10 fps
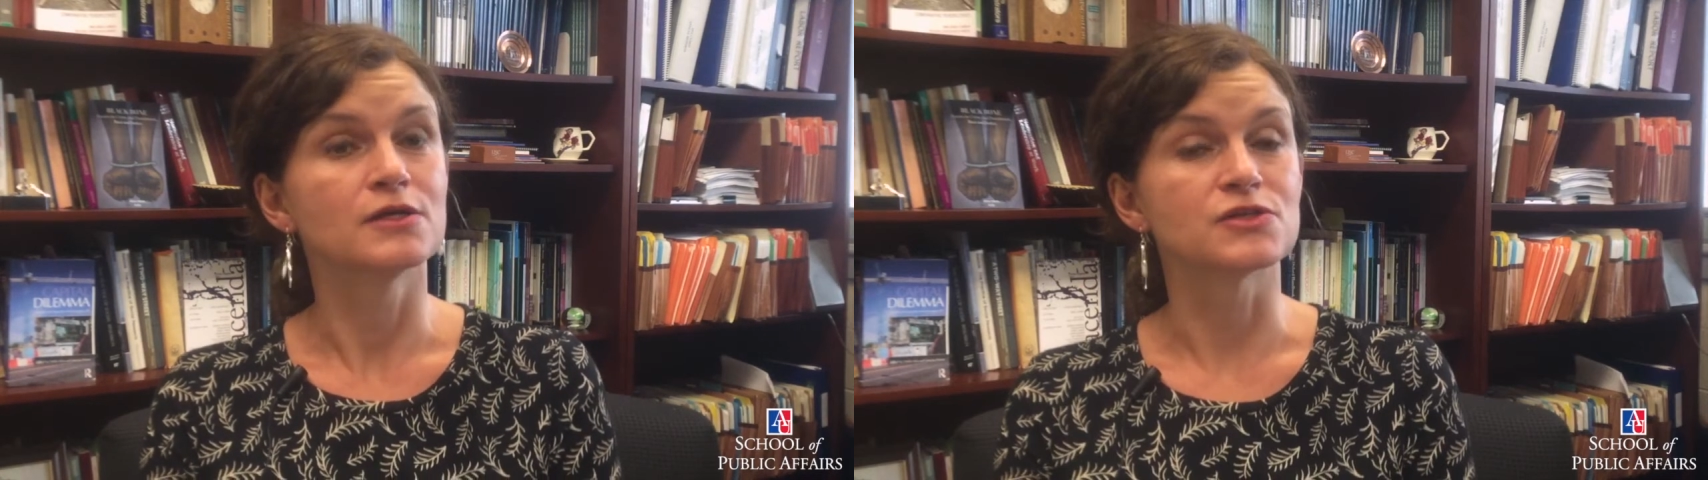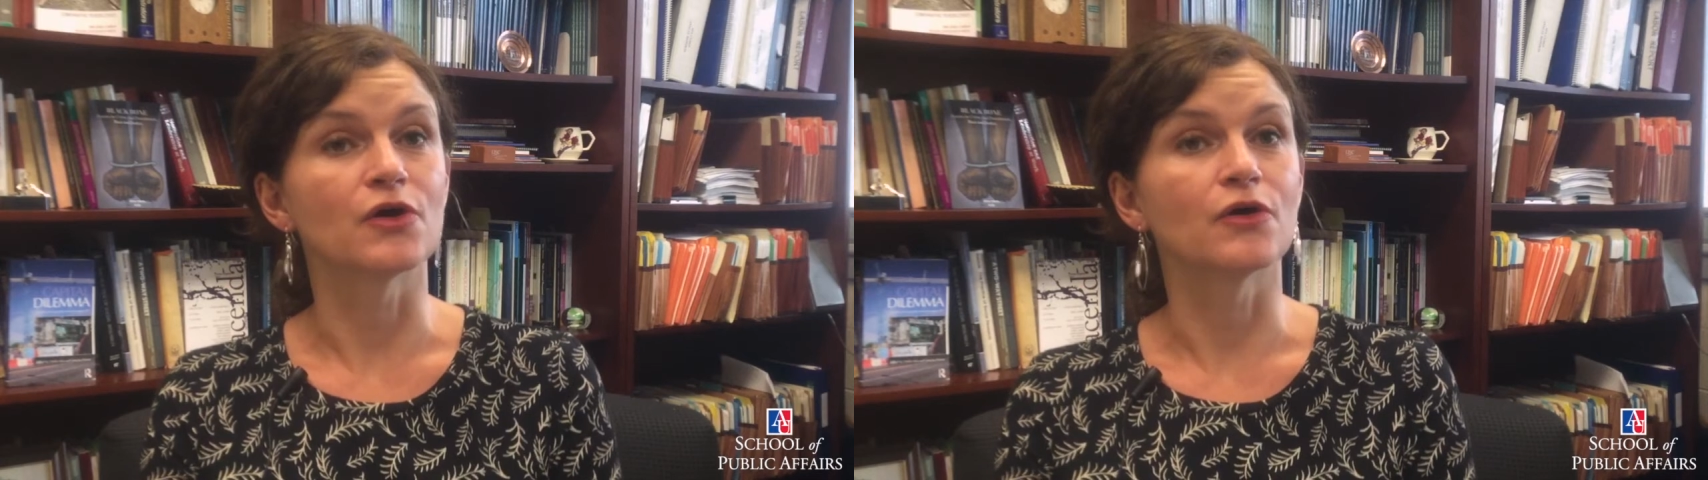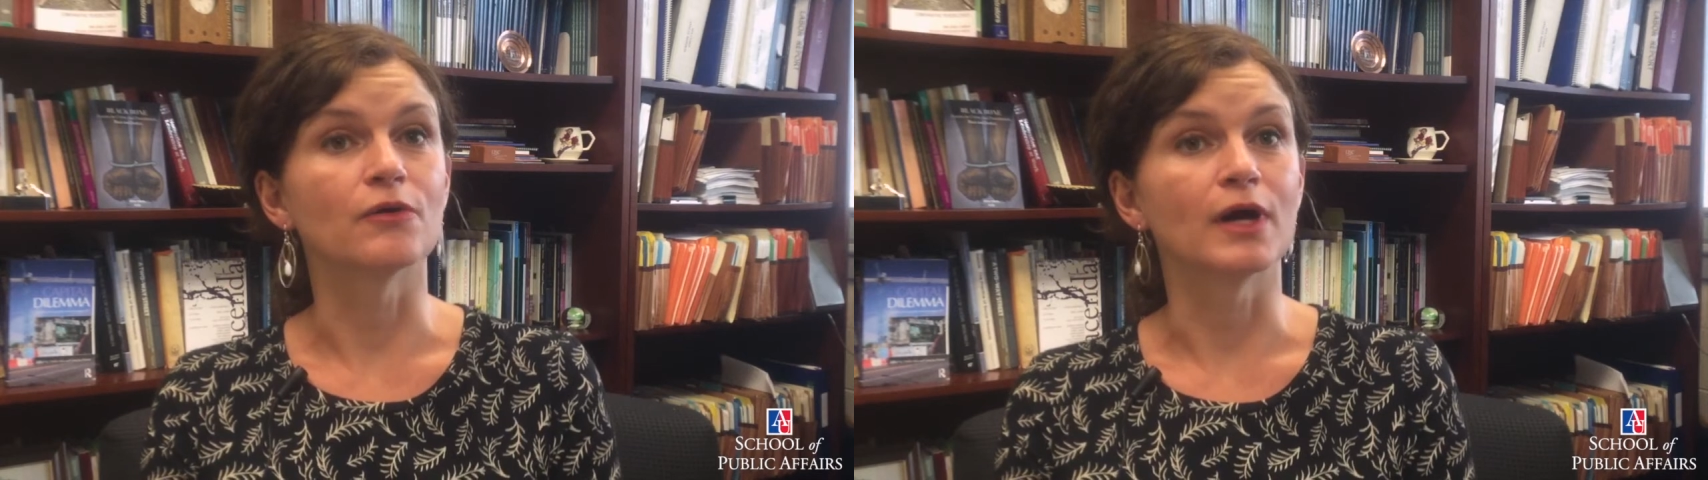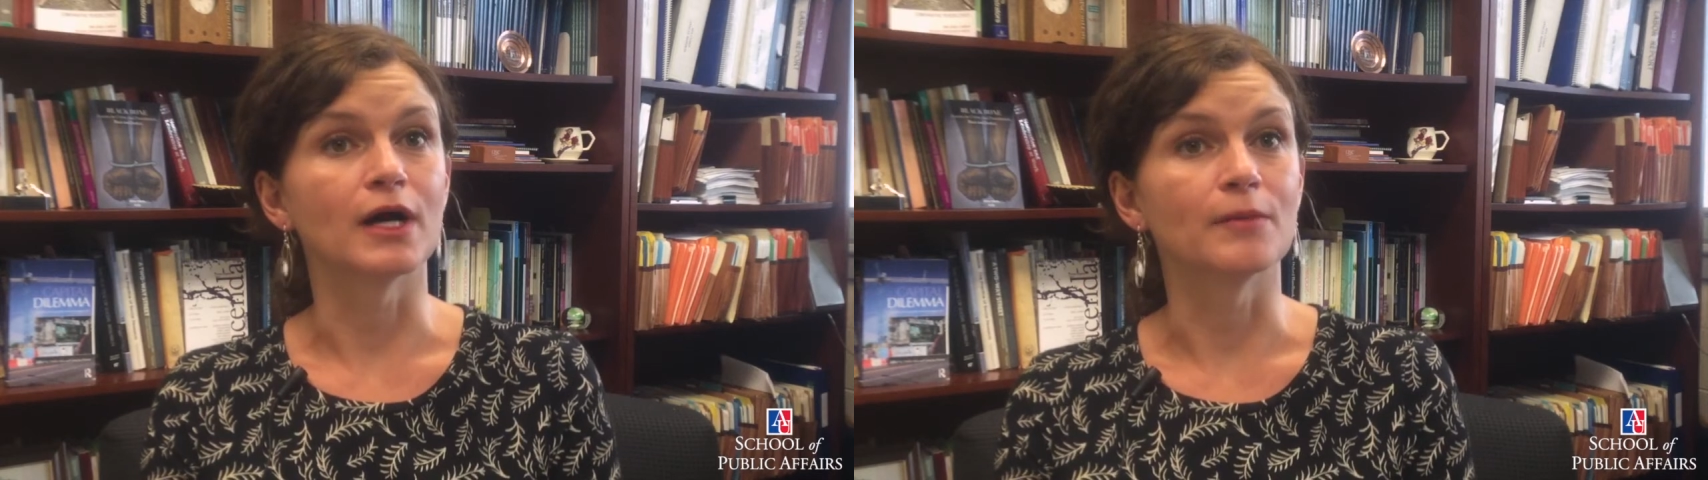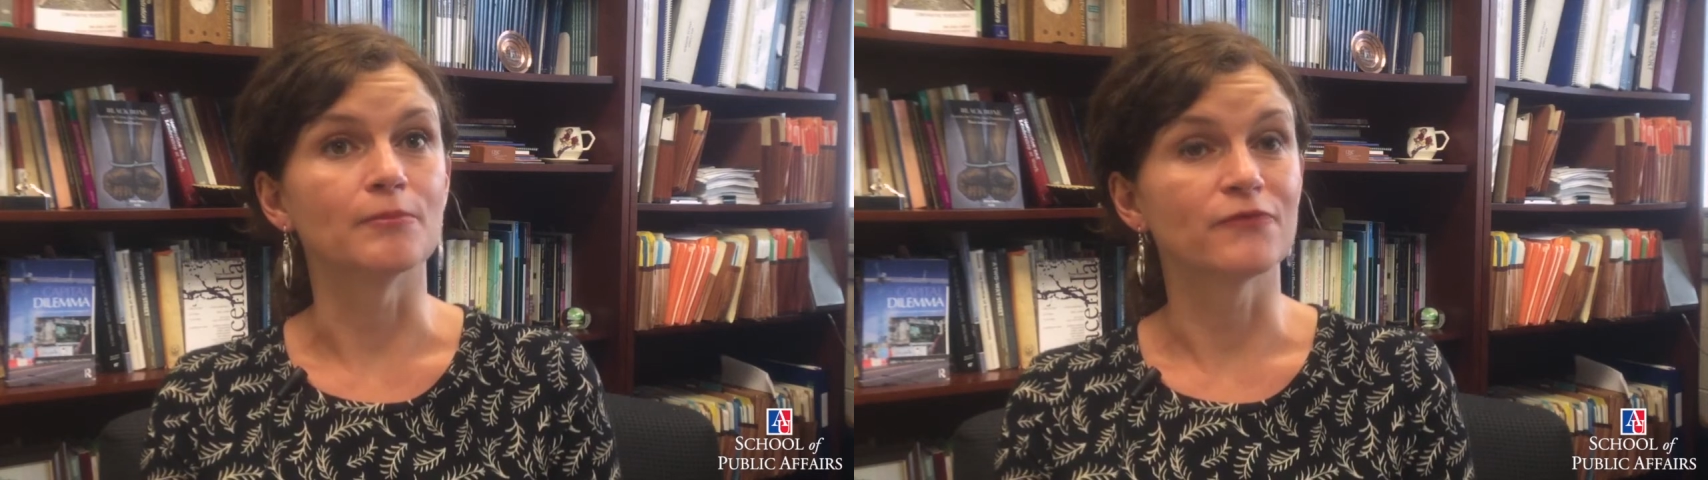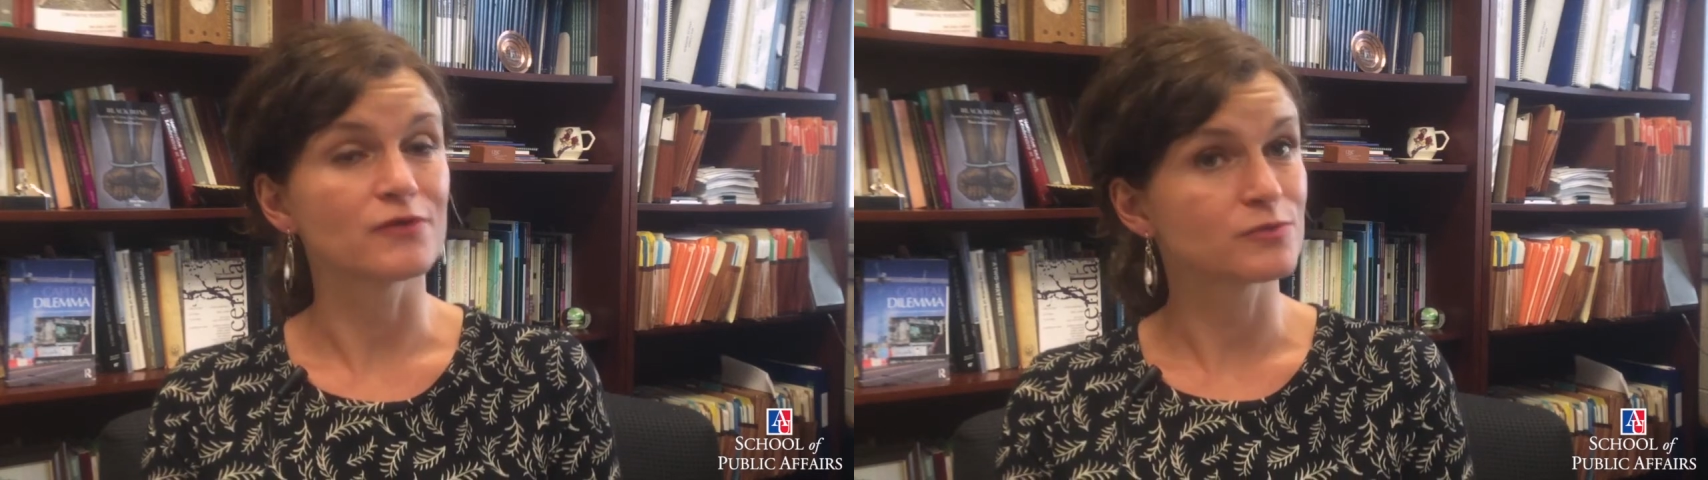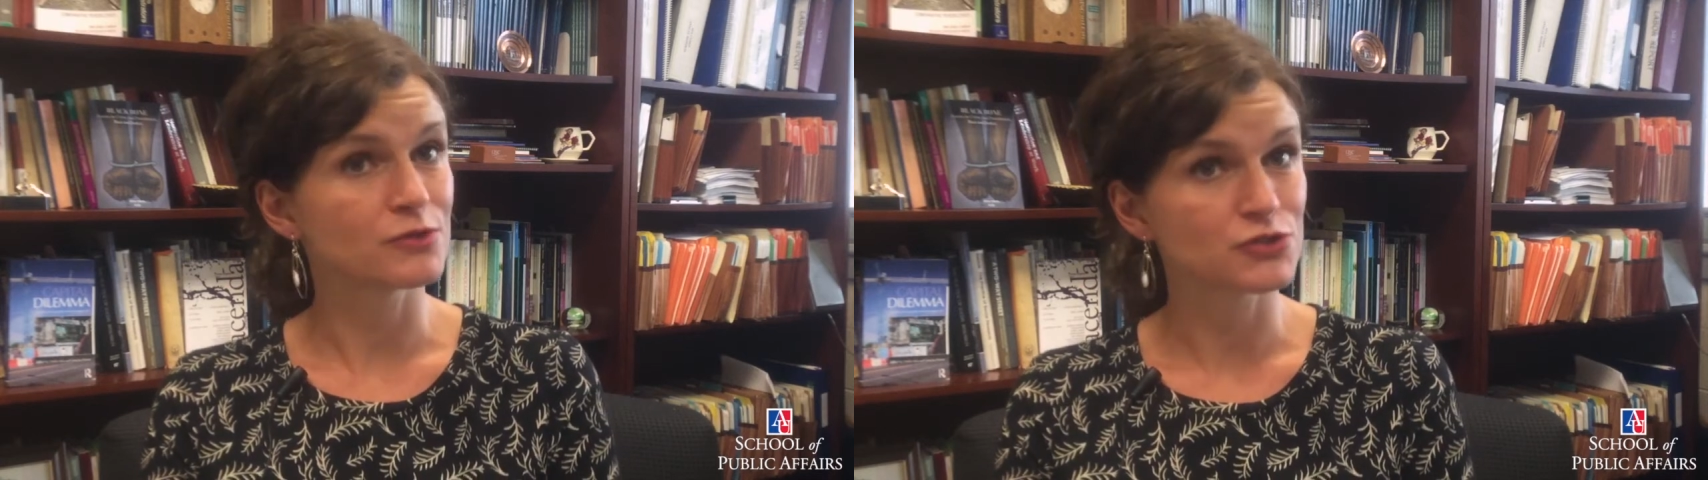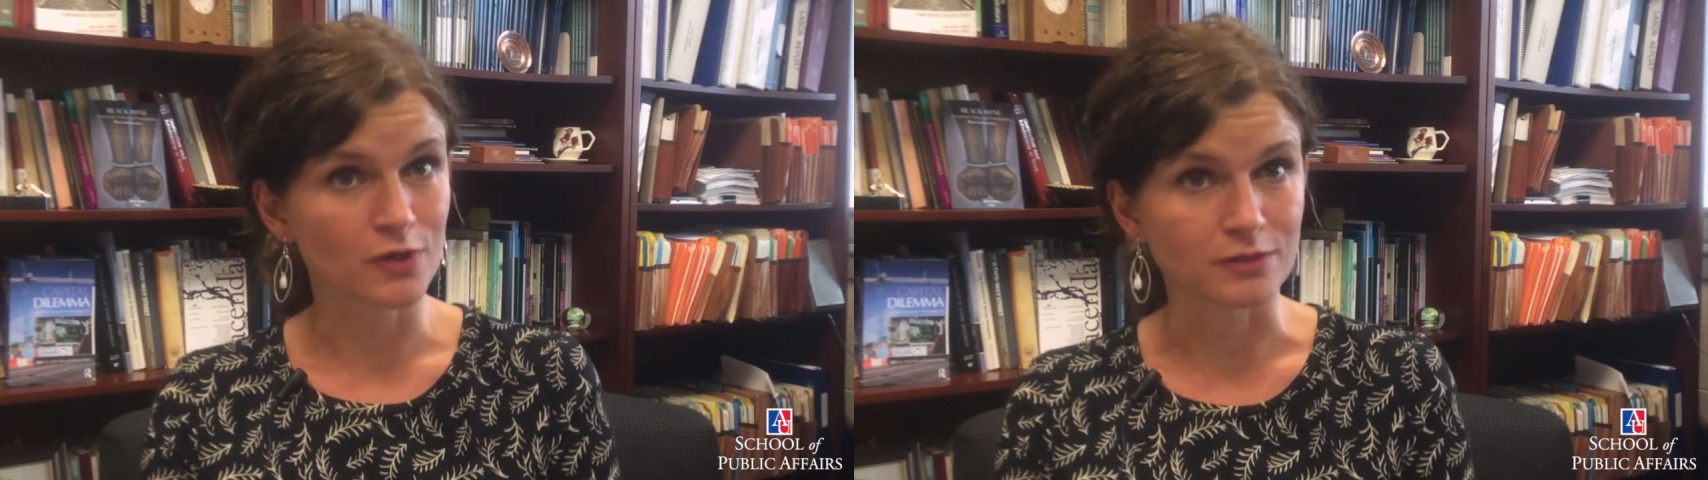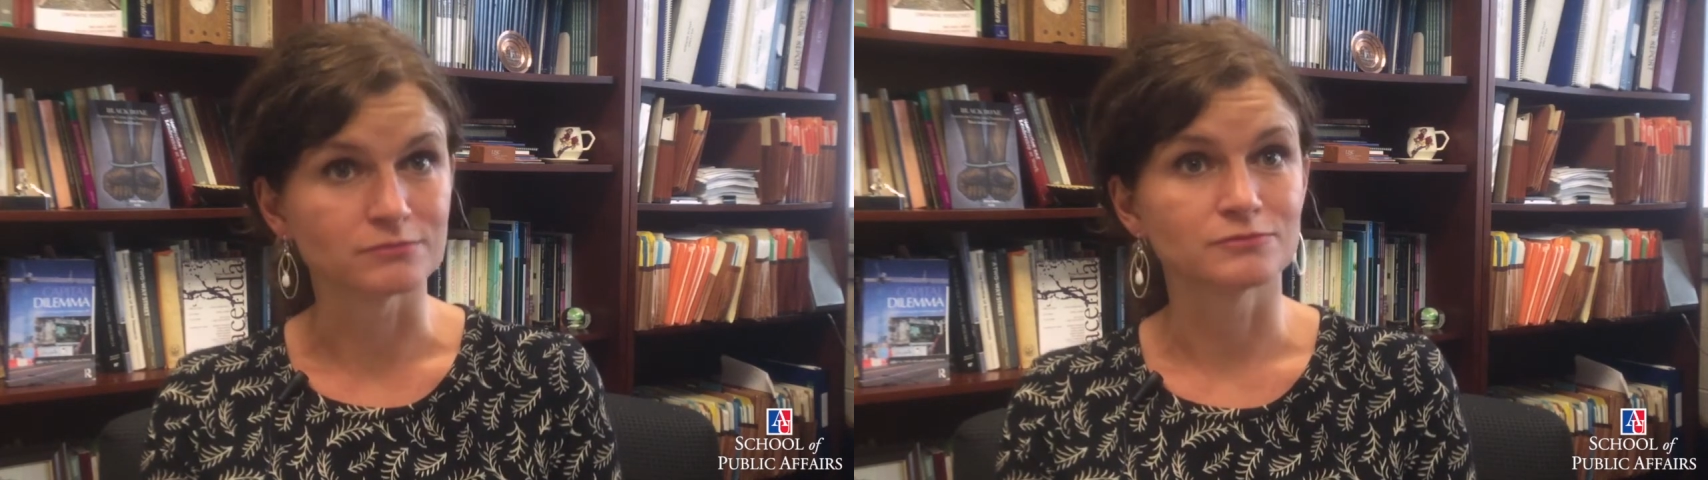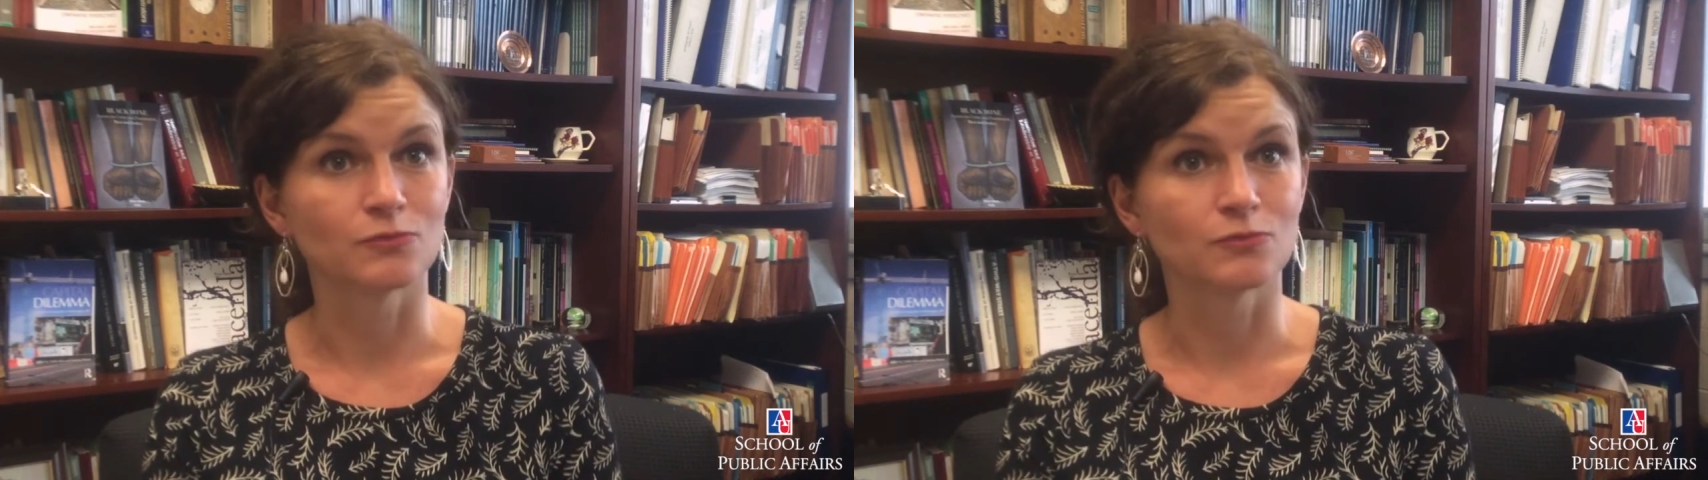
So folks weren't sure